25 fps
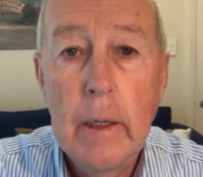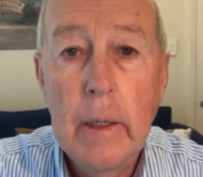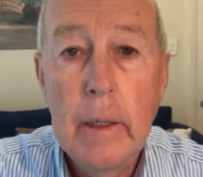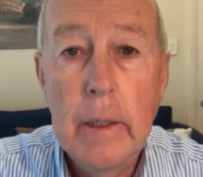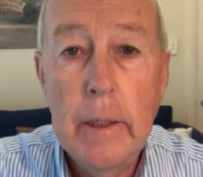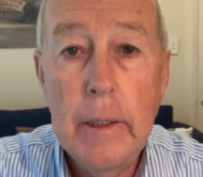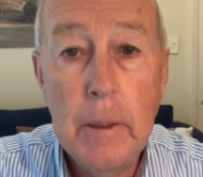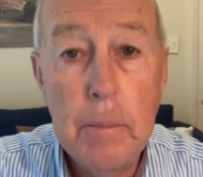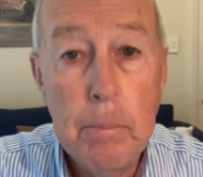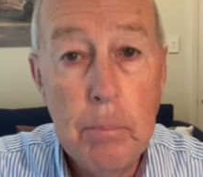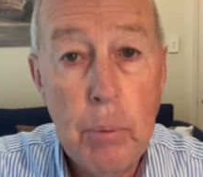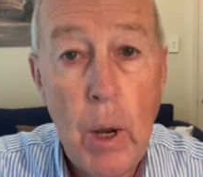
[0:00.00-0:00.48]

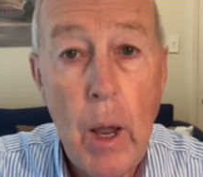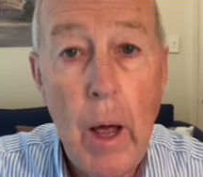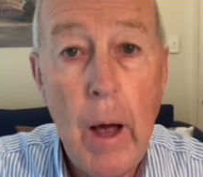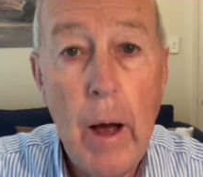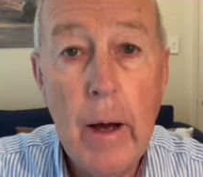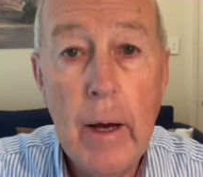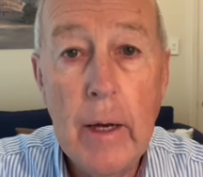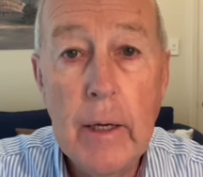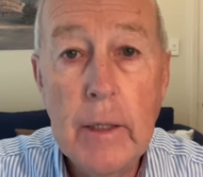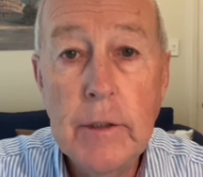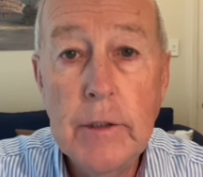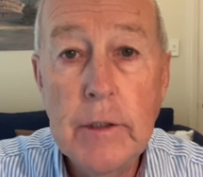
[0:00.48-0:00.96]
It
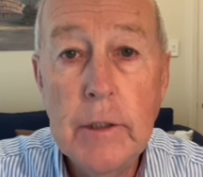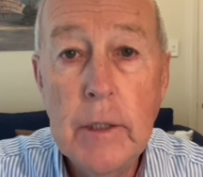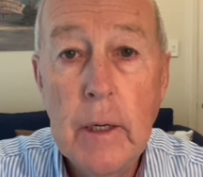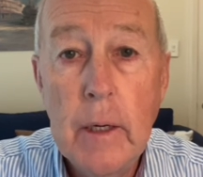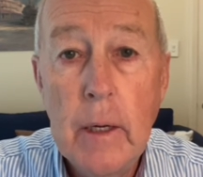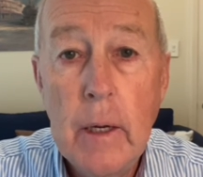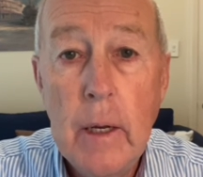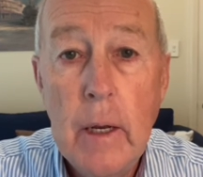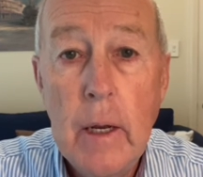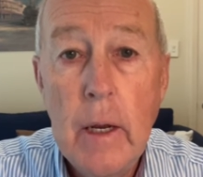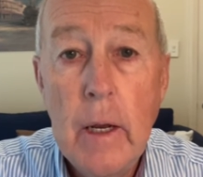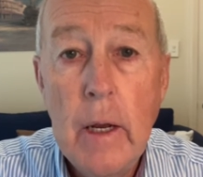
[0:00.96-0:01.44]
implies
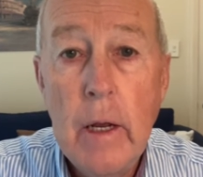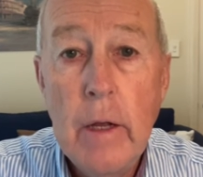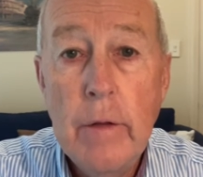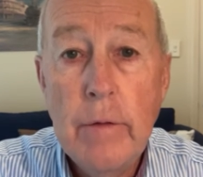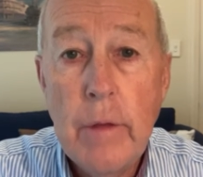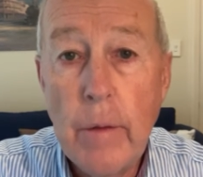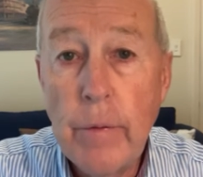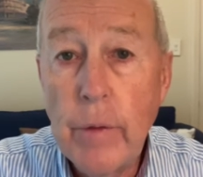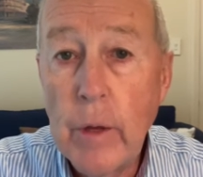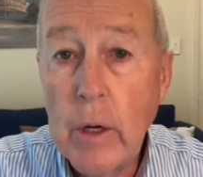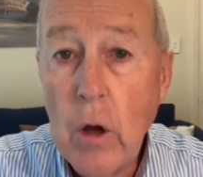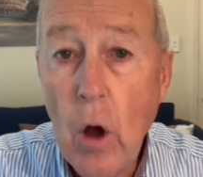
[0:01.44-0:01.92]

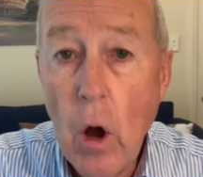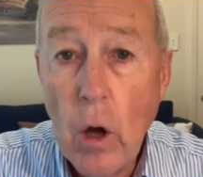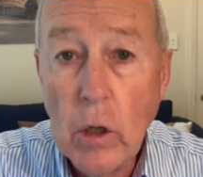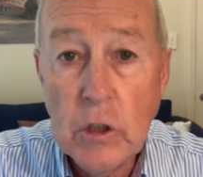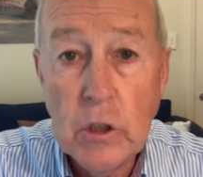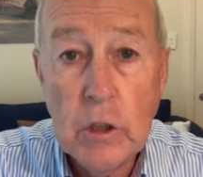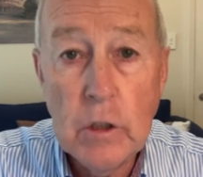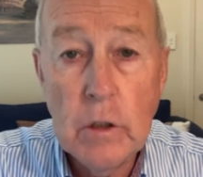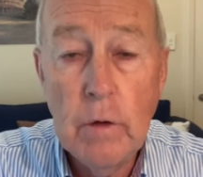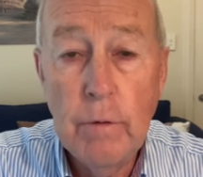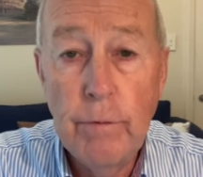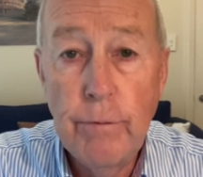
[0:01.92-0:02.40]
that the
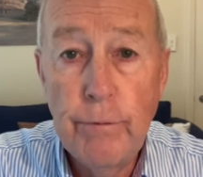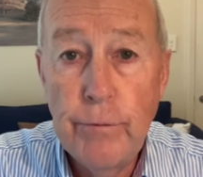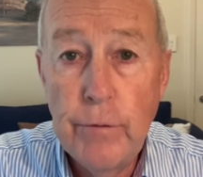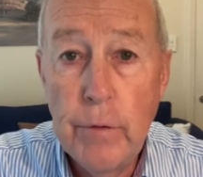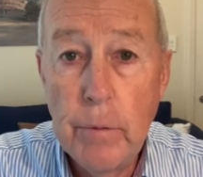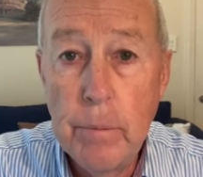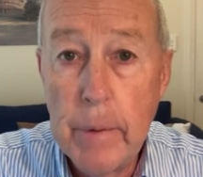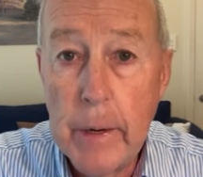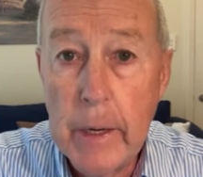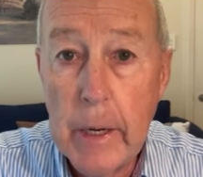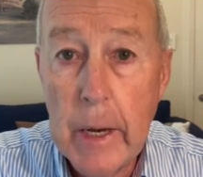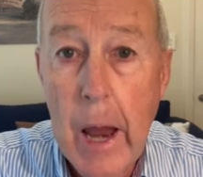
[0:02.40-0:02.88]
cost of
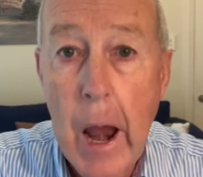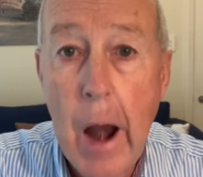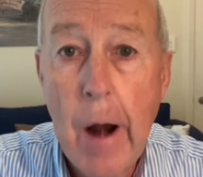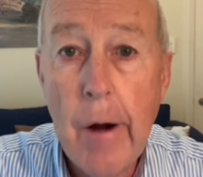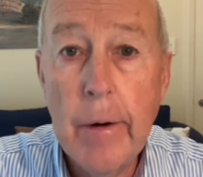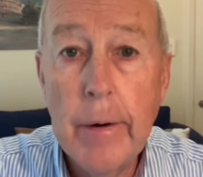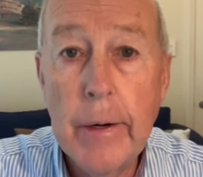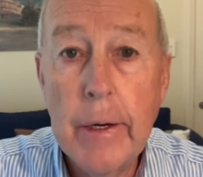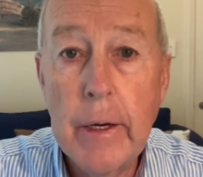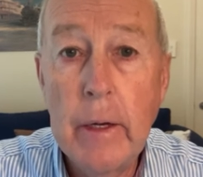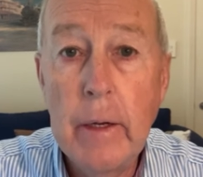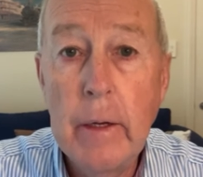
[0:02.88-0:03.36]

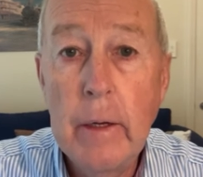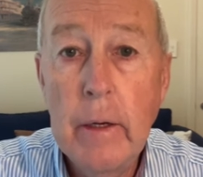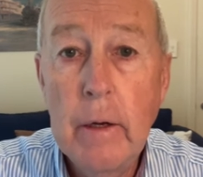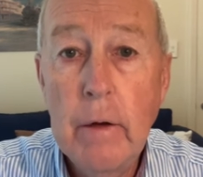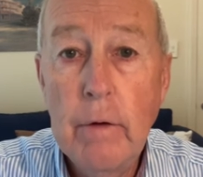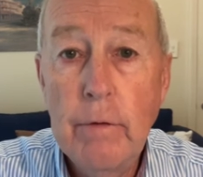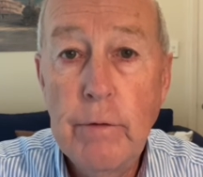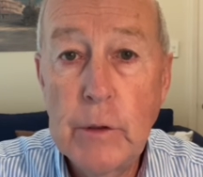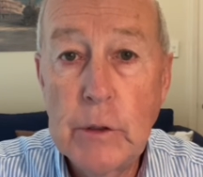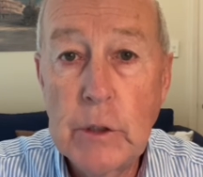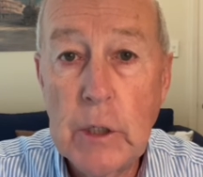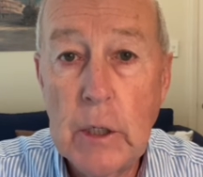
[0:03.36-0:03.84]
familiarity
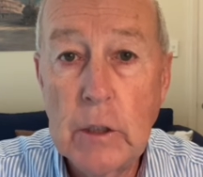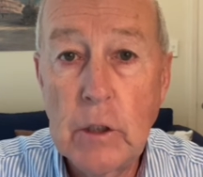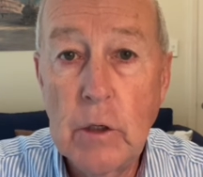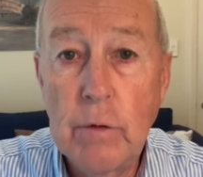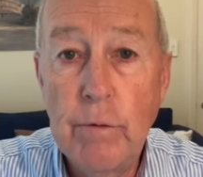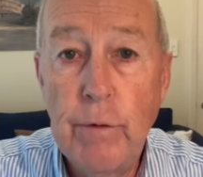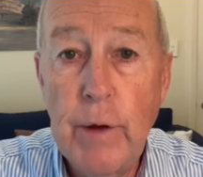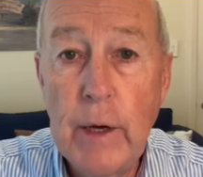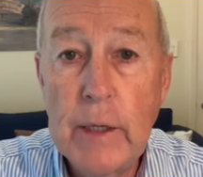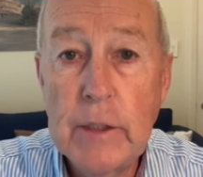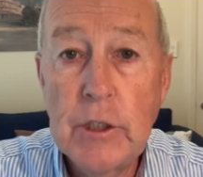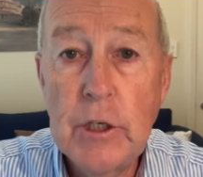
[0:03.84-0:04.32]
for such
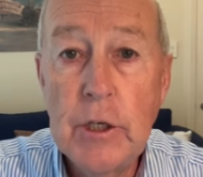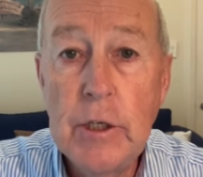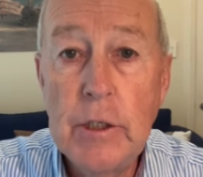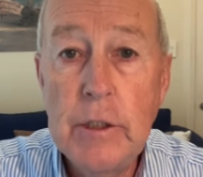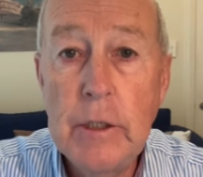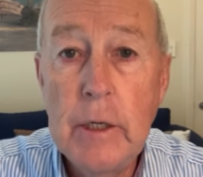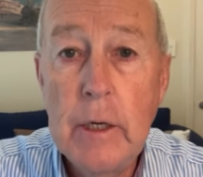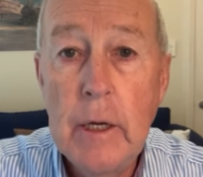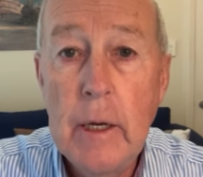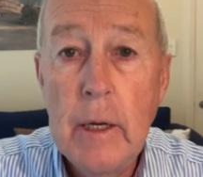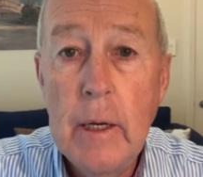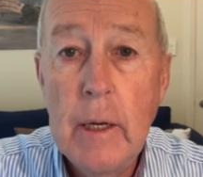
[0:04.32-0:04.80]
investors